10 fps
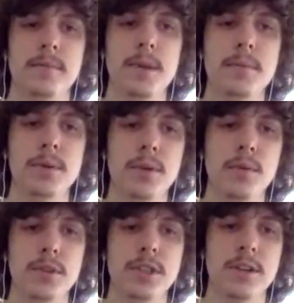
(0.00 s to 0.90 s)
People who
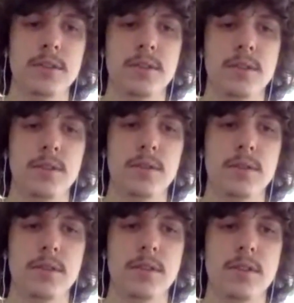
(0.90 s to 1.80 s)
were sharing the
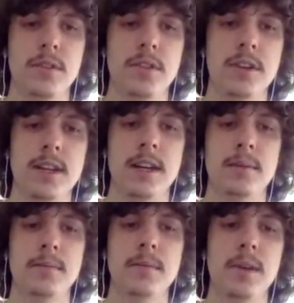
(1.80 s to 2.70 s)
the
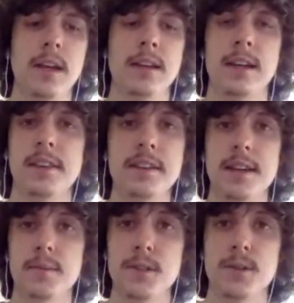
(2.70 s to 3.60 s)
time and not the
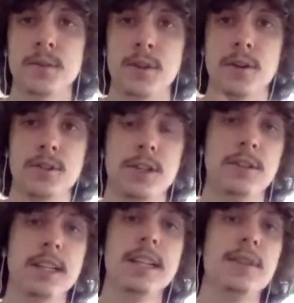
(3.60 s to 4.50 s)
time zone, or
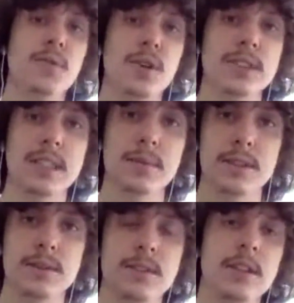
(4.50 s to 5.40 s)
sharing it in the wrong time
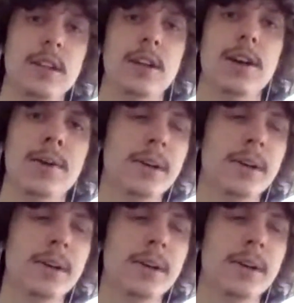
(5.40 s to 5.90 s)
zone or